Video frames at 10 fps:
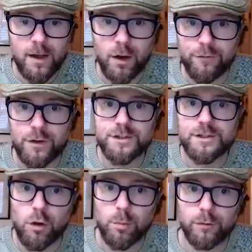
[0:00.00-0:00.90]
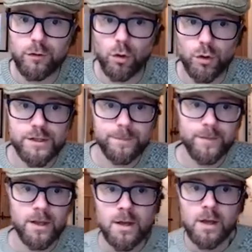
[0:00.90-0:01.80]
of the slope, of course.
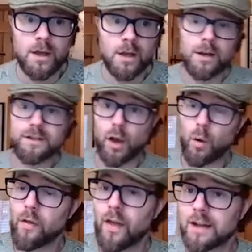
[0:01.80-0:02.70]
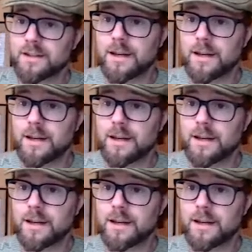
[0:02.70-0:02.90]
So that